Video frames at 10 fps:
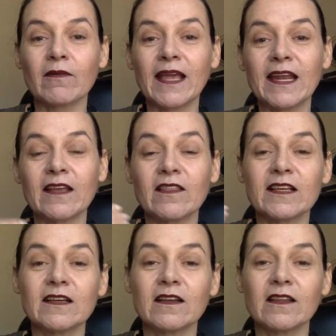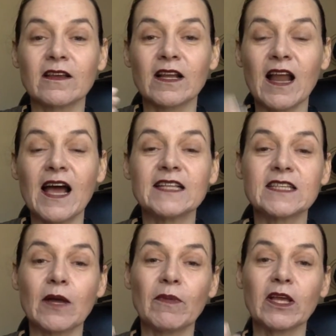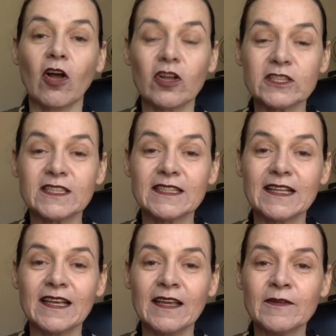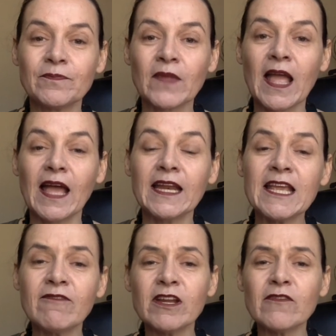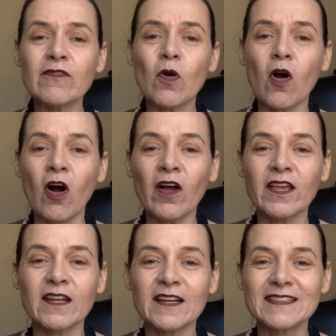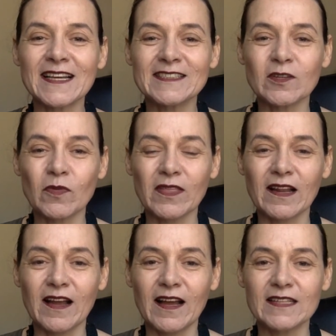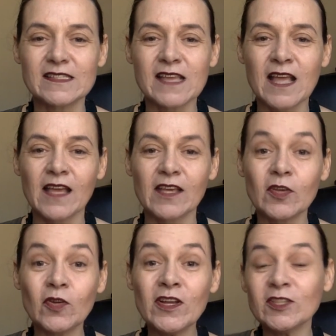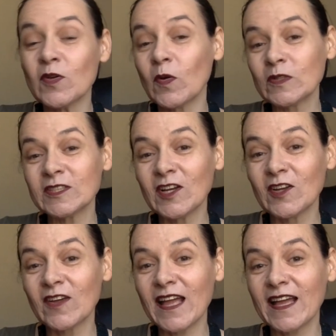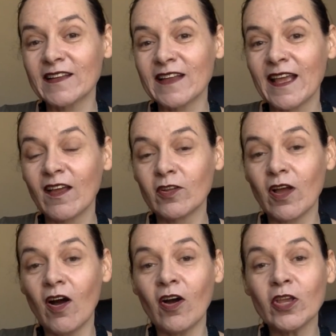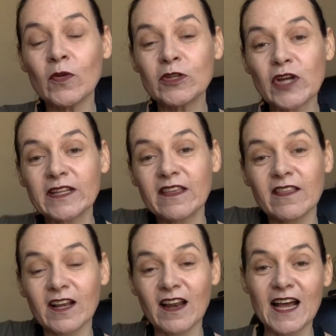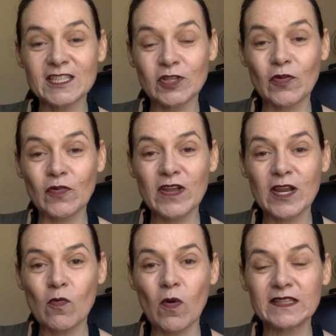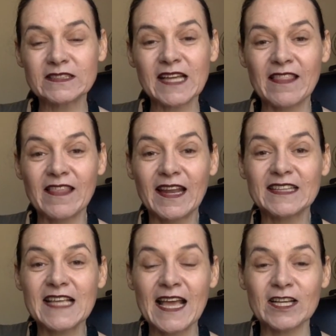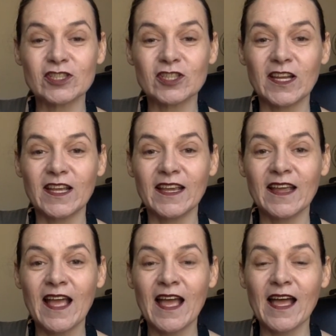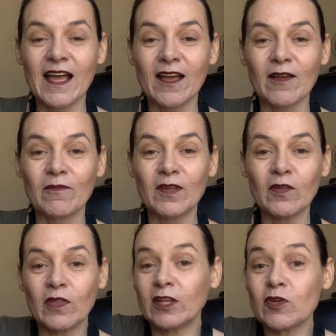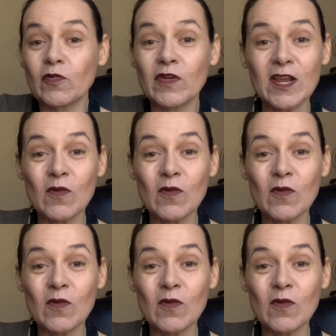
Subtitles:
getting the clients coming constantly. And even if you are inundated with clients, you need to also look at, are you attracting the client you really want, and that is actually that you really